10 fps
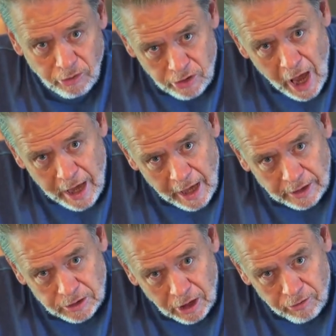
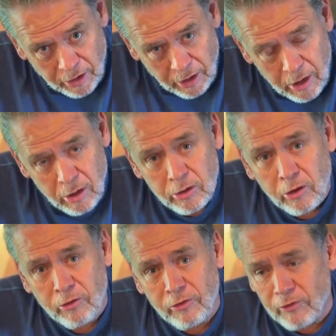decades even,
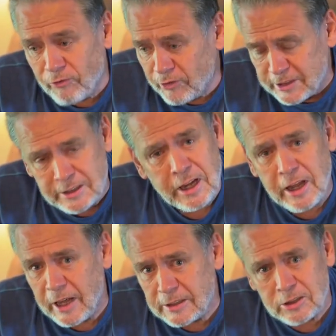to see
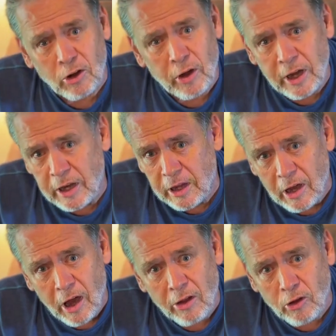is there any
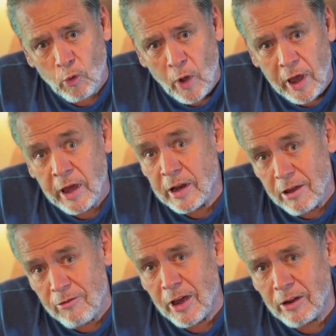other way, and I
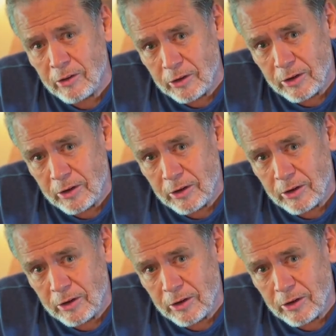found it.